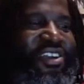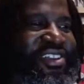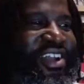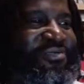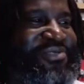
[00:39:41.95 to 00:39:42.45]

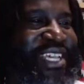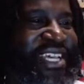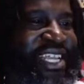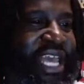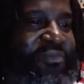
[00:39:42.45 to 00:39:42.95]
You know what I'm
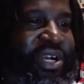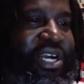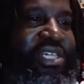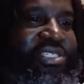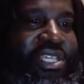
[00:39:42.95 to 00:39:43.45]
saying? Like,
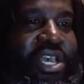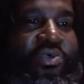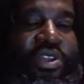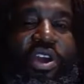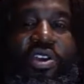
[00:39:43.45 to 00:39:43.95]
because
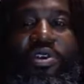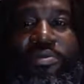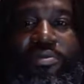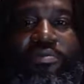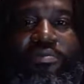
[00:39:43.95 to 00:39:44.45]
with
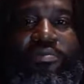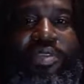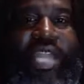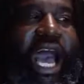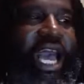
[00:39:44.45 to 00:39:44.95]
her
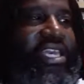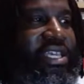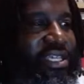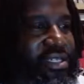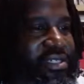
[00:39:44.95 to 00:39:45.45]
dying,